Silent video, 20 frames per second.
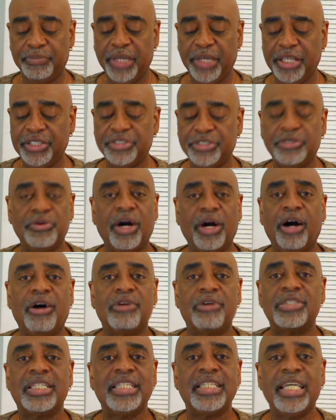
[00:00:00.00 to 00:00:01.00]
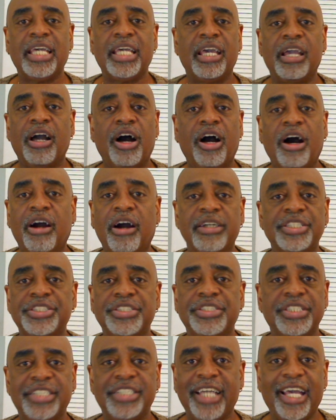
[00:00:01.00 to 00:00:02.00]
Peace to all seeking
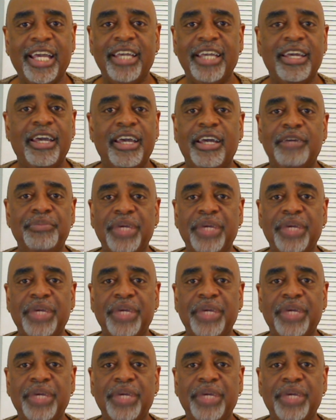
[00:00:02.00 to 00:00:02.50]
hearts today.